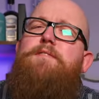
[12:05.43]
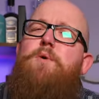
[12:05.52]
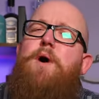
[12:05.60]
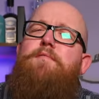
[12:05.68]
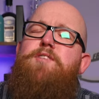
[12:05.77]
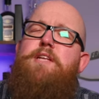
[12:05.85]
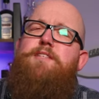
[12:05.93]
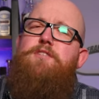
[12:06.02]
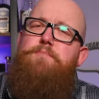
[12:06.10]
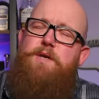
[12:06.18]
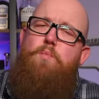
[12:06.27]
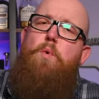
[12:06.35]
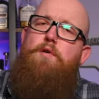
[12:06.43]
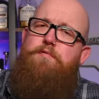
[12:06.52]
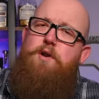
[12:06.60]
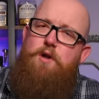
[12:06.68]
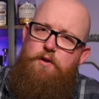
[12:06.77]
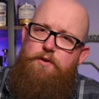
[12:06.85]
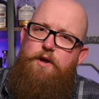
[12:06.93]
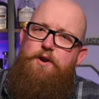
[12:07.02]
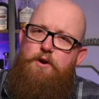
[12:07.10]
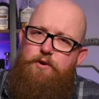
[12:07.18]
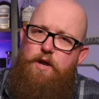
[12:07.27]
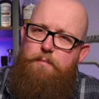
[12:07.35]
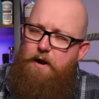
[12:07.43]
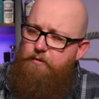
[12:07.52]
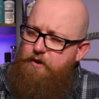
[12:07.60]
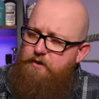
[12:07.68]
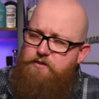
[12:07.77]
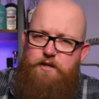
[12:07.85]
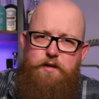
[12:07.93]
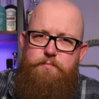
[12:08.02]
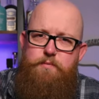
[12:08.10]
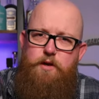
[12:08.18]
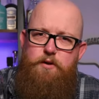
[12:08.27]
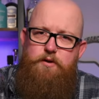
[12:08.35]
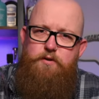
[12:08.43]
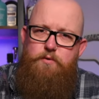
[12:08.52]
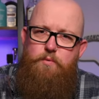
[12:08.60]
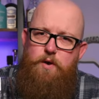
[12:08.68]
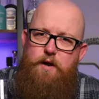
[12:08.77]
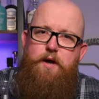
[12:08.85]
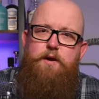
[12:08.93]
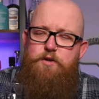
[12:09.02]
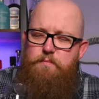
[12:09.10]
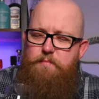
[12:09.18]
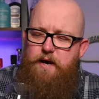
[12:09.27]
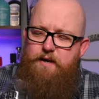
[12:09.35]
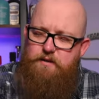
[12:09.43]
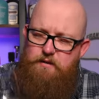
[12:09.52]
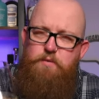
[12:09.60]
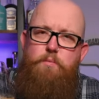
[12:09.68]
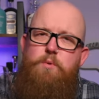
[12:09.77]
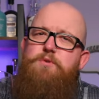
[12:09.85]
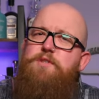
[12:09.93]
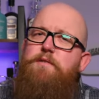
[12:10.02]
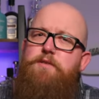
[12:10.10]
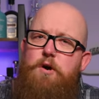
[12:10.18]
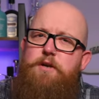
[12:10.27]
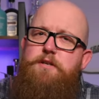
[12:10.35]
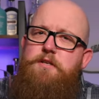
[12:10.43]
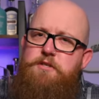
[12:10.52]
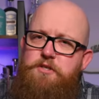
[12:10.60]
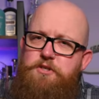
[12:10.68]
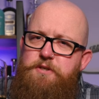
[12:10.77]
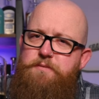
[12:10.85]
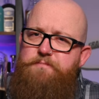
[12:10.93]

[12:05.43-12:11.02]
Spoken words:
you having to listen to me waffle on and on about this, I'm going to come back once I've got a decision.